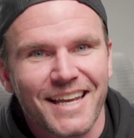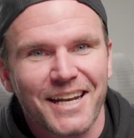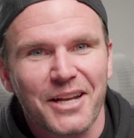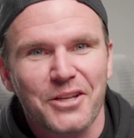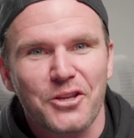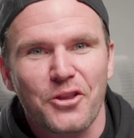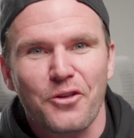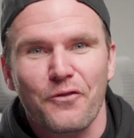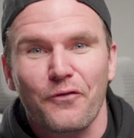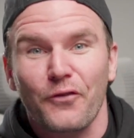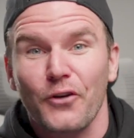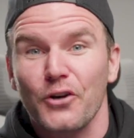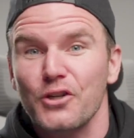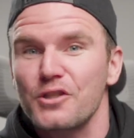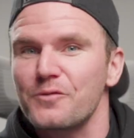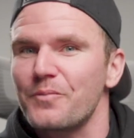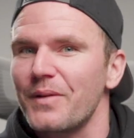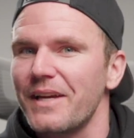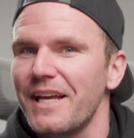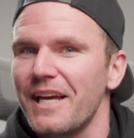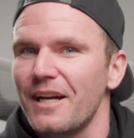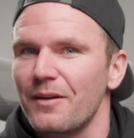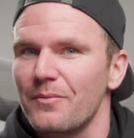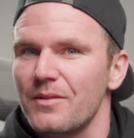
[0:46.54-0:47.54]
into the first
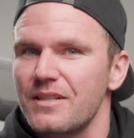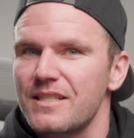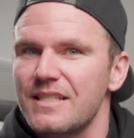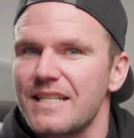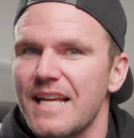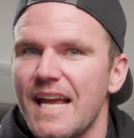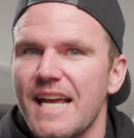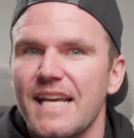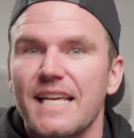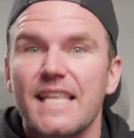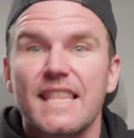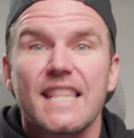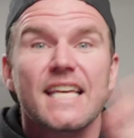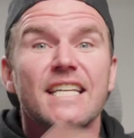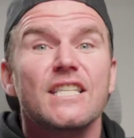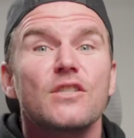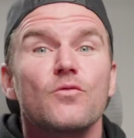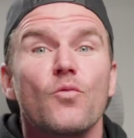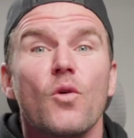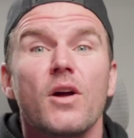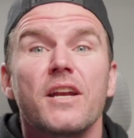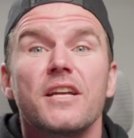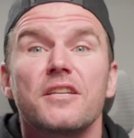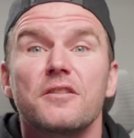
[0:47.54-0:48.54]
beginner mistake. This
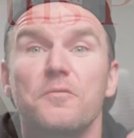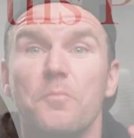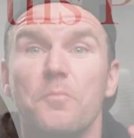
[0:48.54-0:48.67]
one is